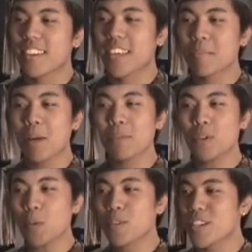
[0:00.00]
Okay, Mom, I'm gonna
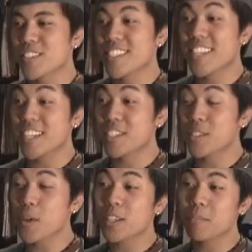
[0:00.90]
go upstairs and study
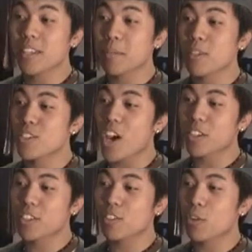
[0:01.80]
so I can become a
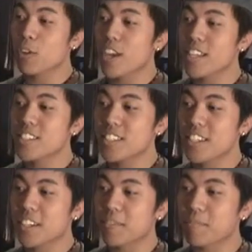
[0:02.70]
doctor, lawyer,
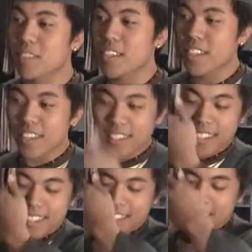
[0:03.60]
engineer.
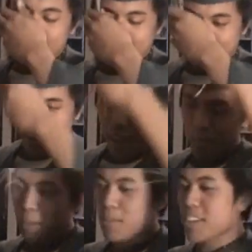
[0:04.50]
I'll
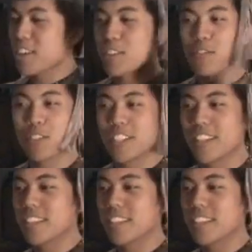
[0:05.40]
be upstairs if you need